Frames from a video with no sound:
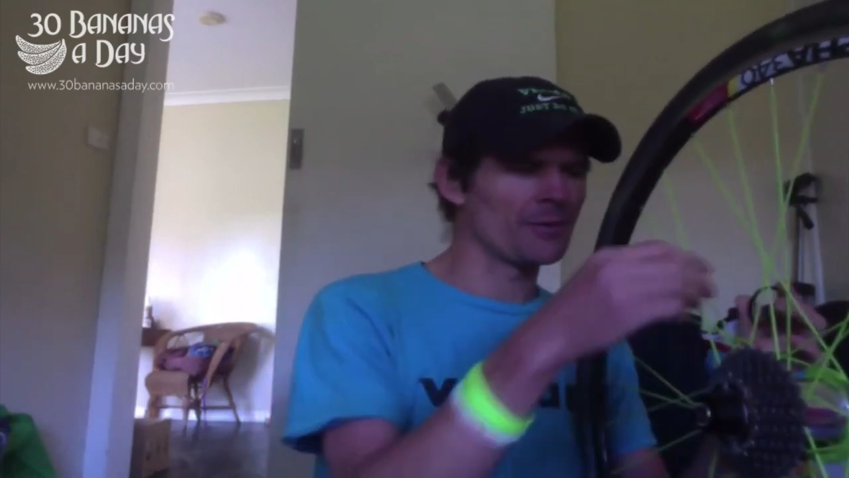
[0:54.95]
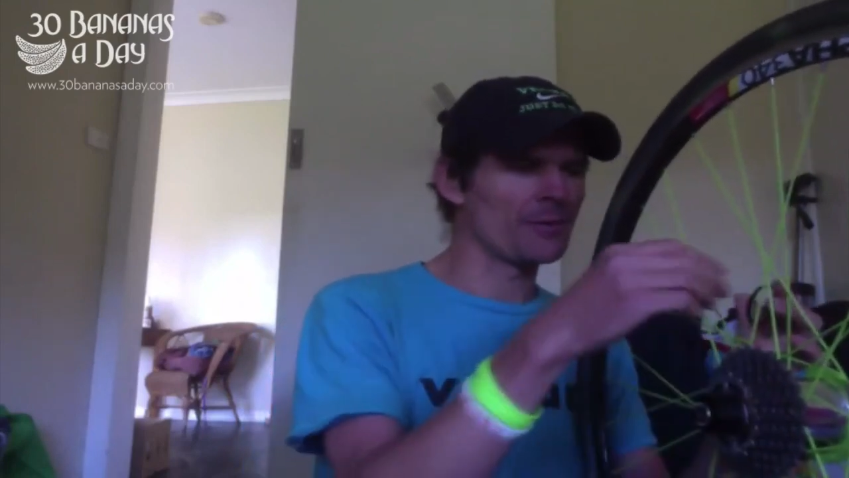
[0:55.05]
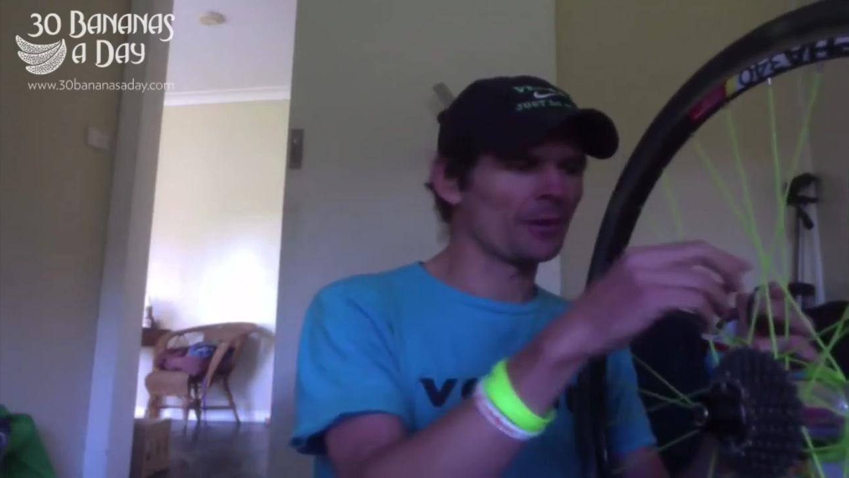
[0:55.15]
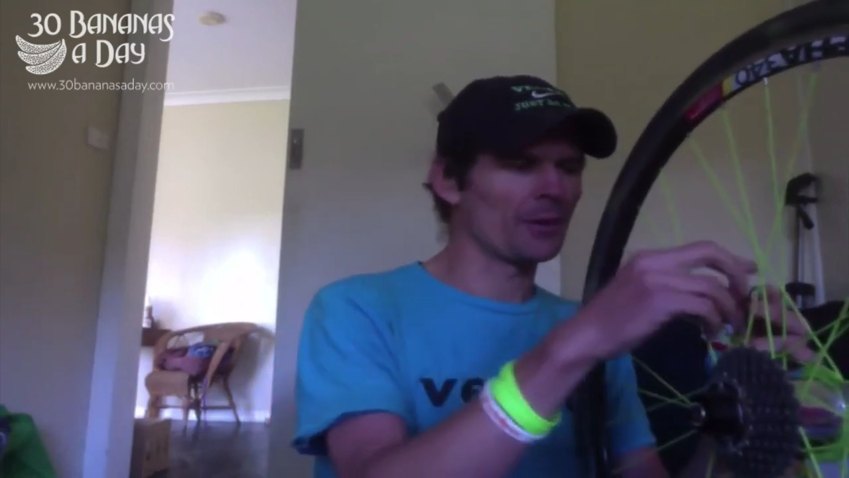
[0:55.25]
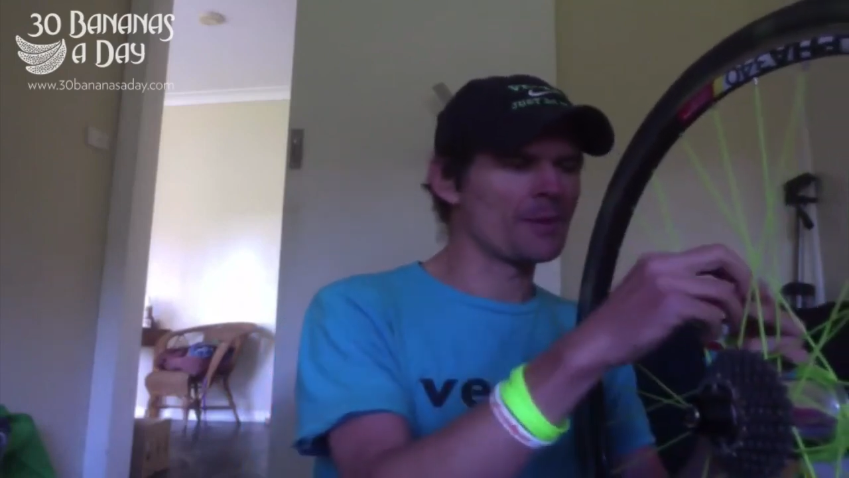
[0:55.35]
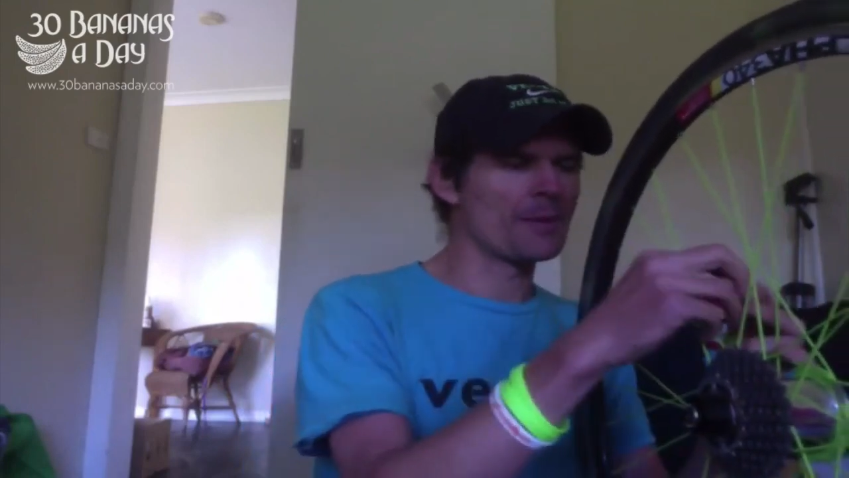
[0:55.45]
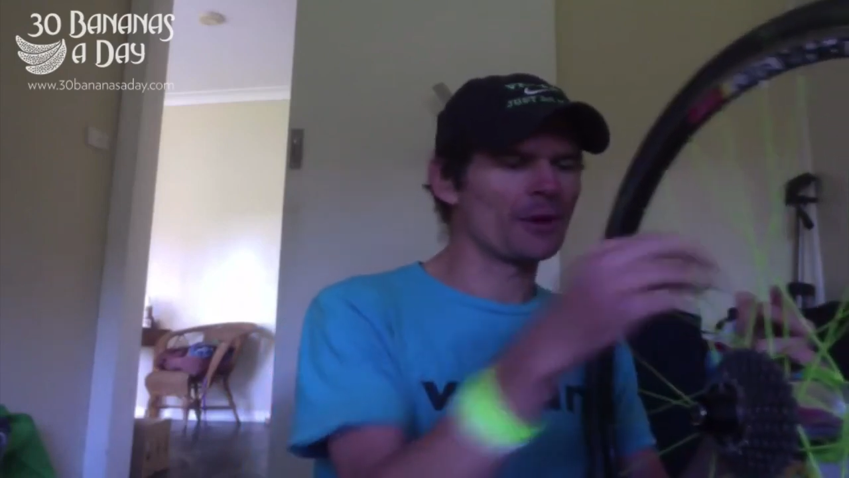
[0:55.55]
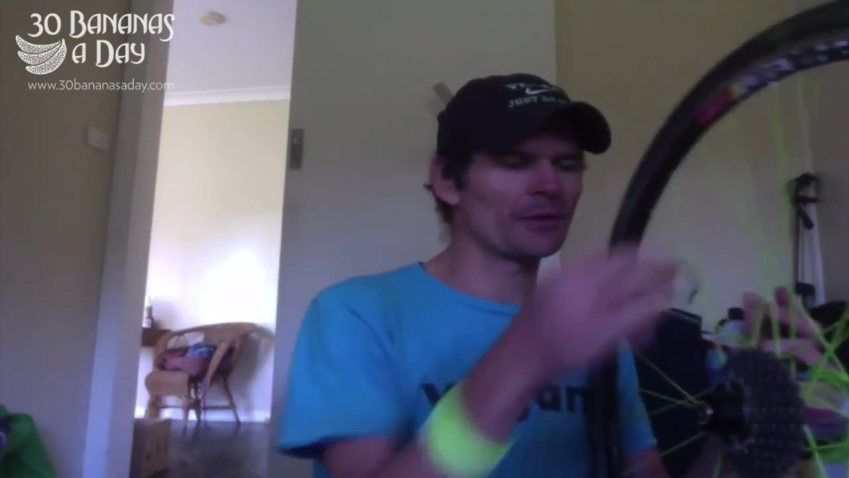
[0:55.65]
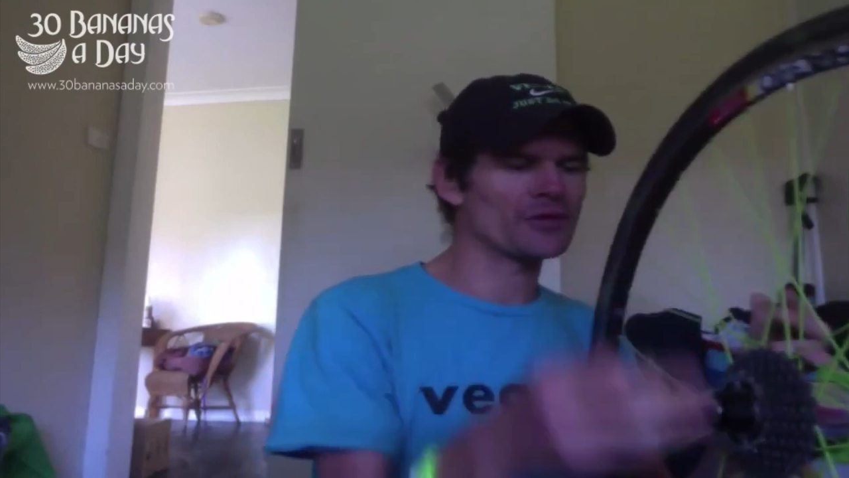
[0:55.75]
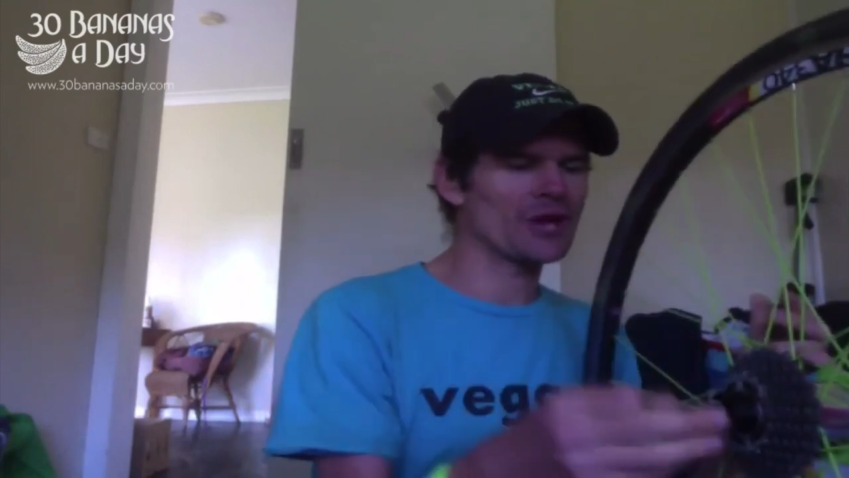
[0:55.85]
you want to
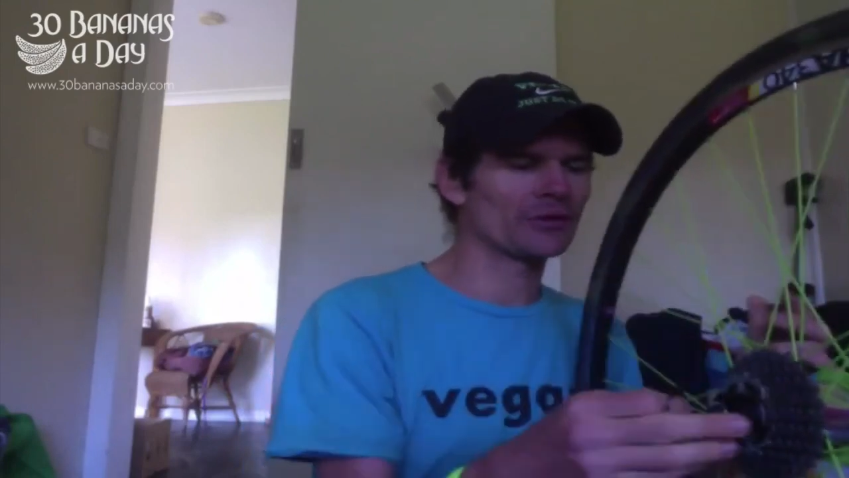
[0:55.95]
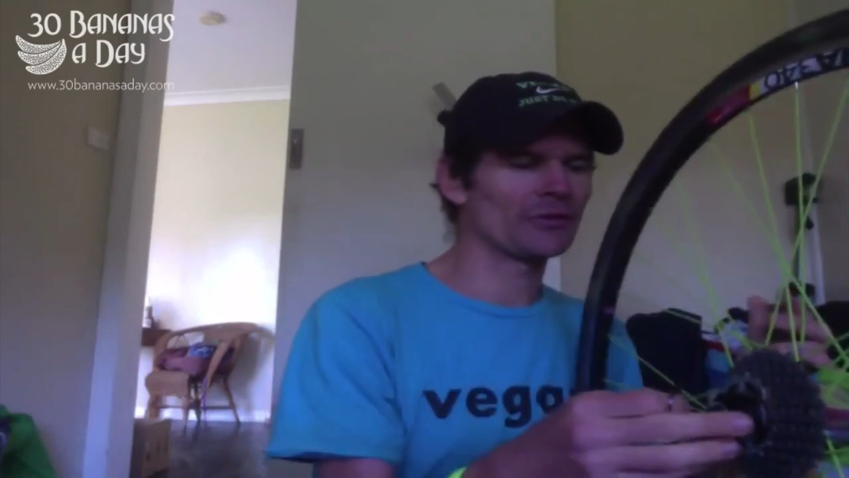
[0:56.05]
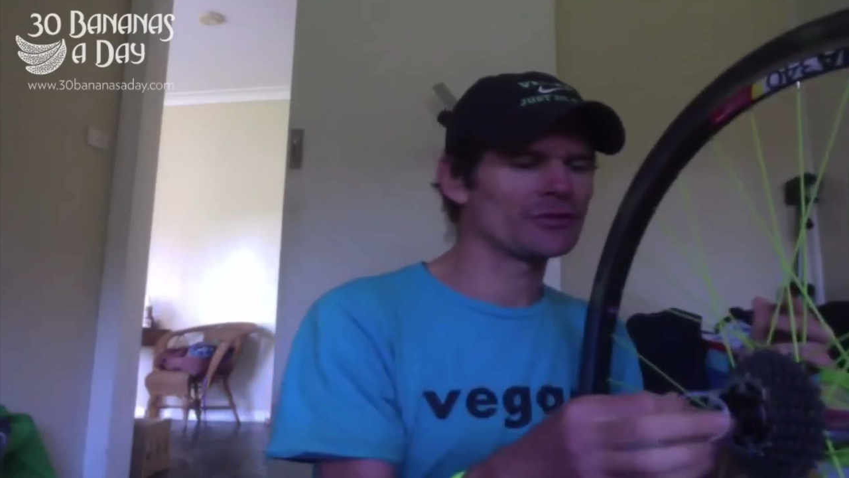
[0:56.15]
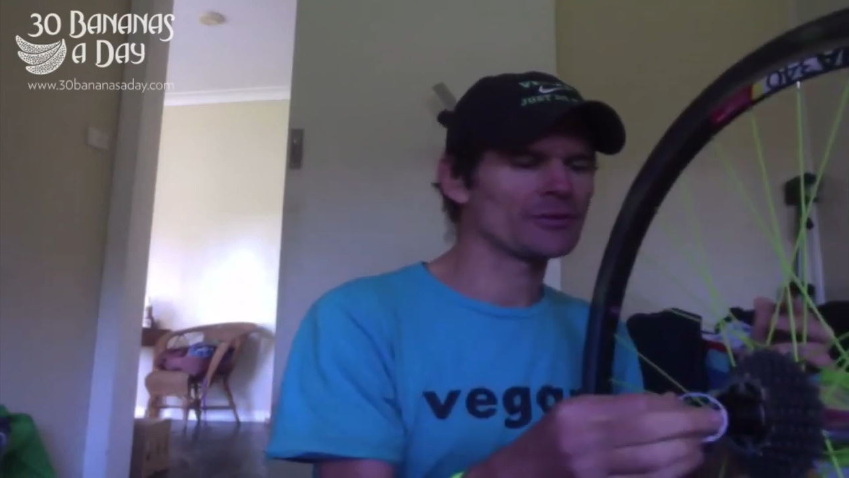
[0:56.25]
minimise your chance of injury.